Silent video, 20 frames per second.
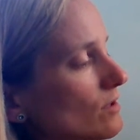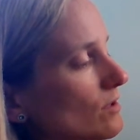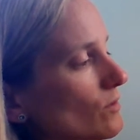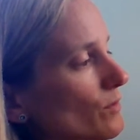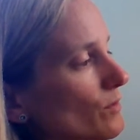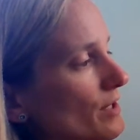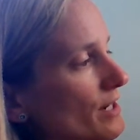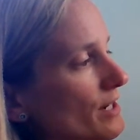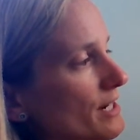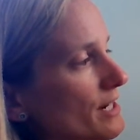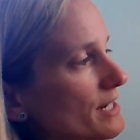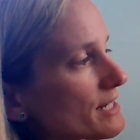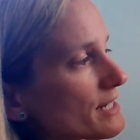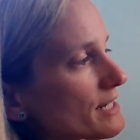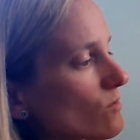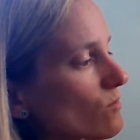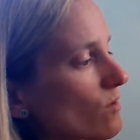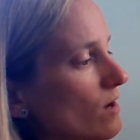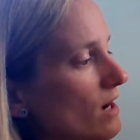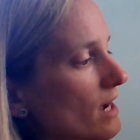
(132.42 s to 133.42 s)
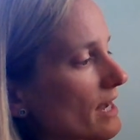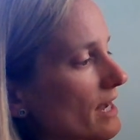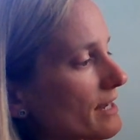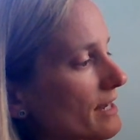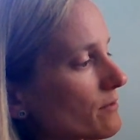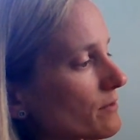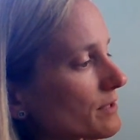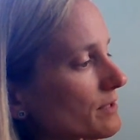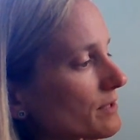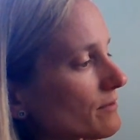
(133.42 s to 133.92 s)
Where I see a y, I
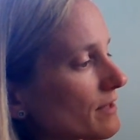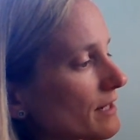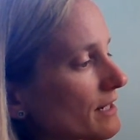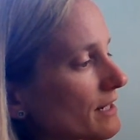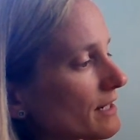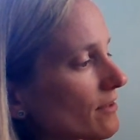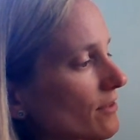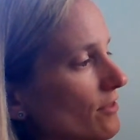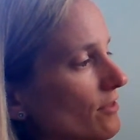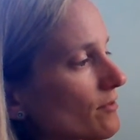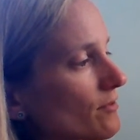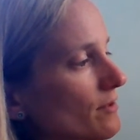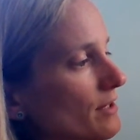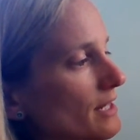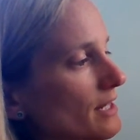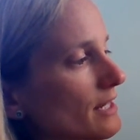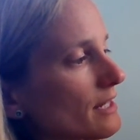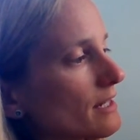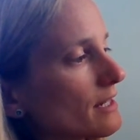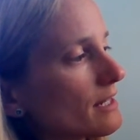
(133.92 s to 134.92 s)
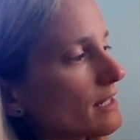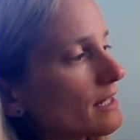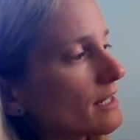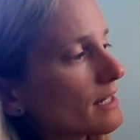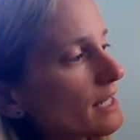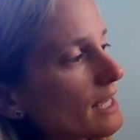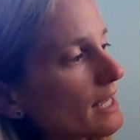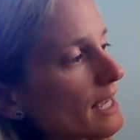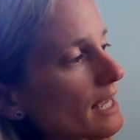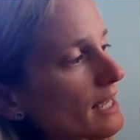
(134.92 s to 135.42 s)
want to write a 3.
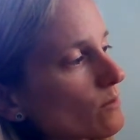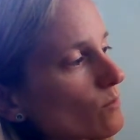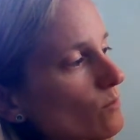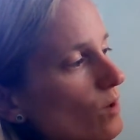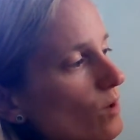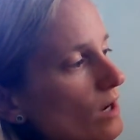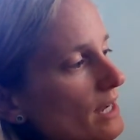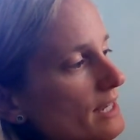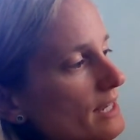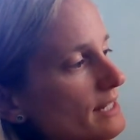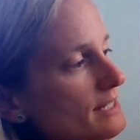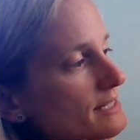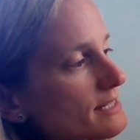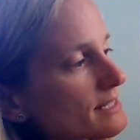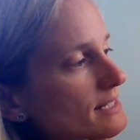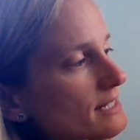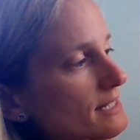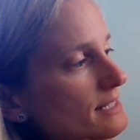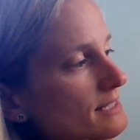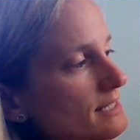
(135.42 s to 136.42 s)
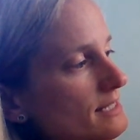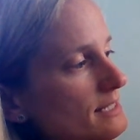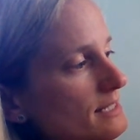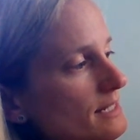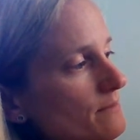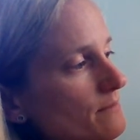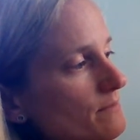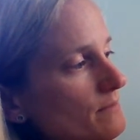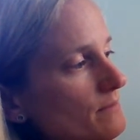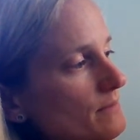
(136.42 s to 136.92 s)
And yz is the
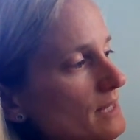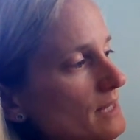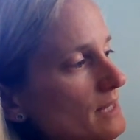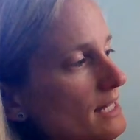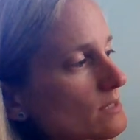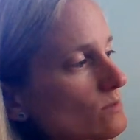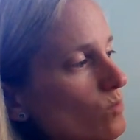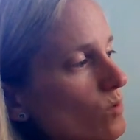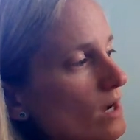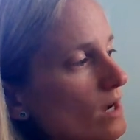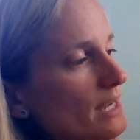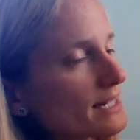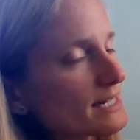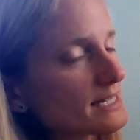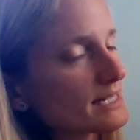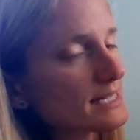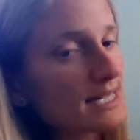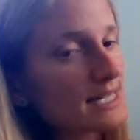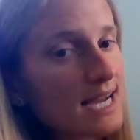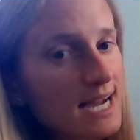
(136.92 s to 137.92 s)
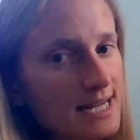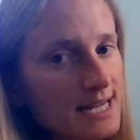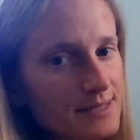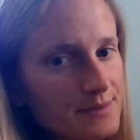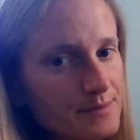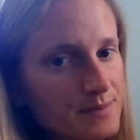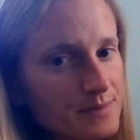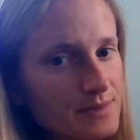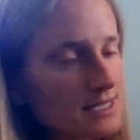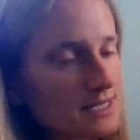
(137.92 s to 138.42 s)
same thing as y
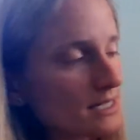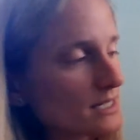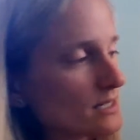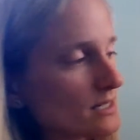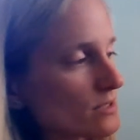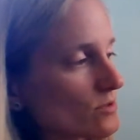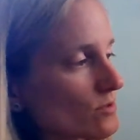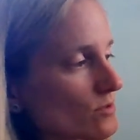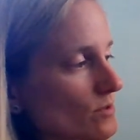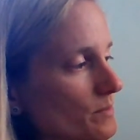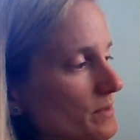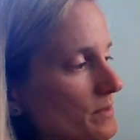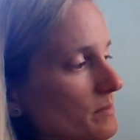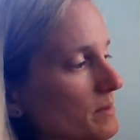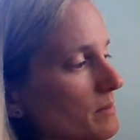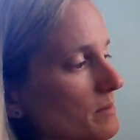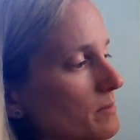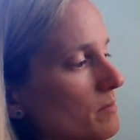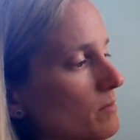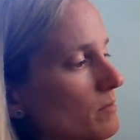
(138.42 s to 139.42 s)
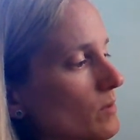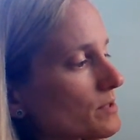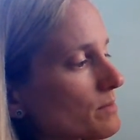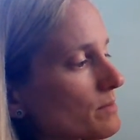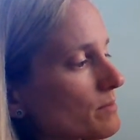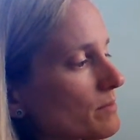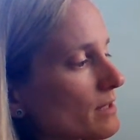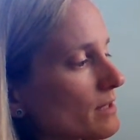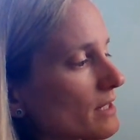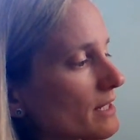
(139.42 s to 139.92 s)
times z. So I'm going to be
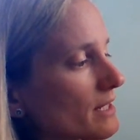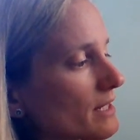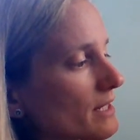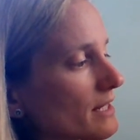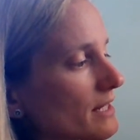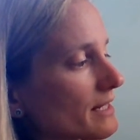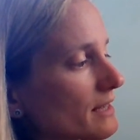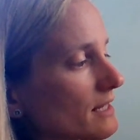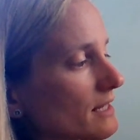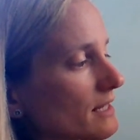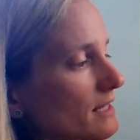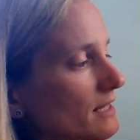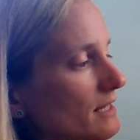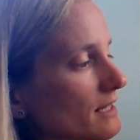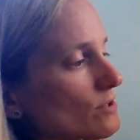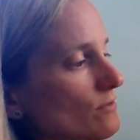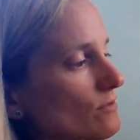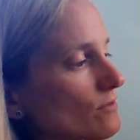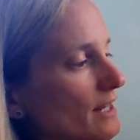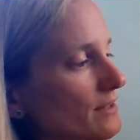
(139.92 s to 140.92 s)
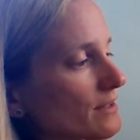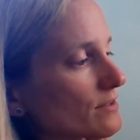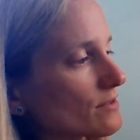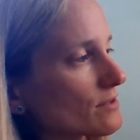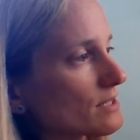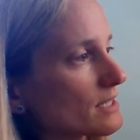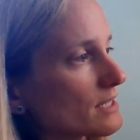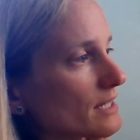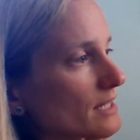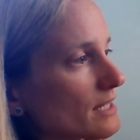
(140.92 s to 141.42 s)
multiplying these two values
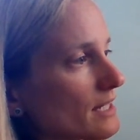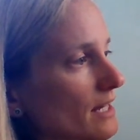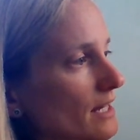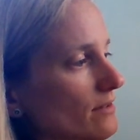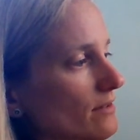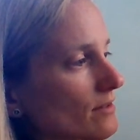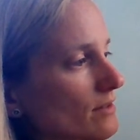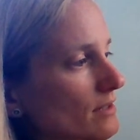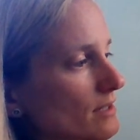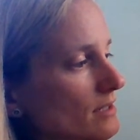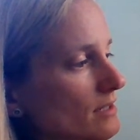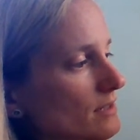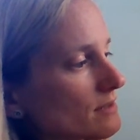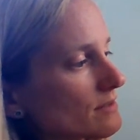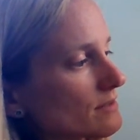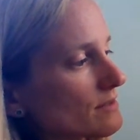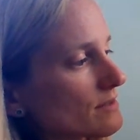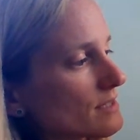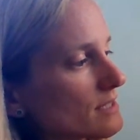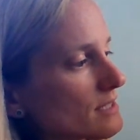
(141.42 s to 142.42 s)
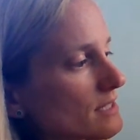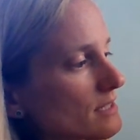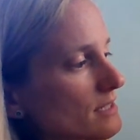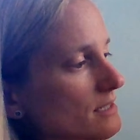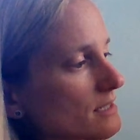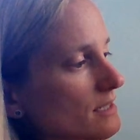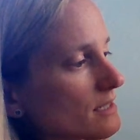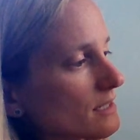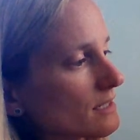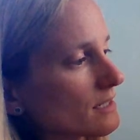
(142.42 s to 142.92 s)
together. And z is
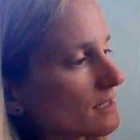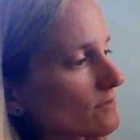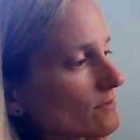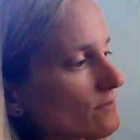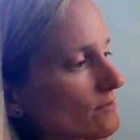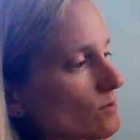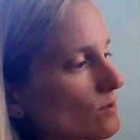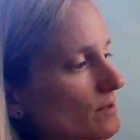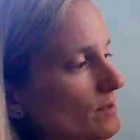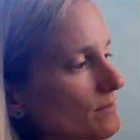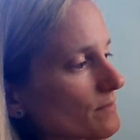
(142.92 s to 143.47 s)
negative 4.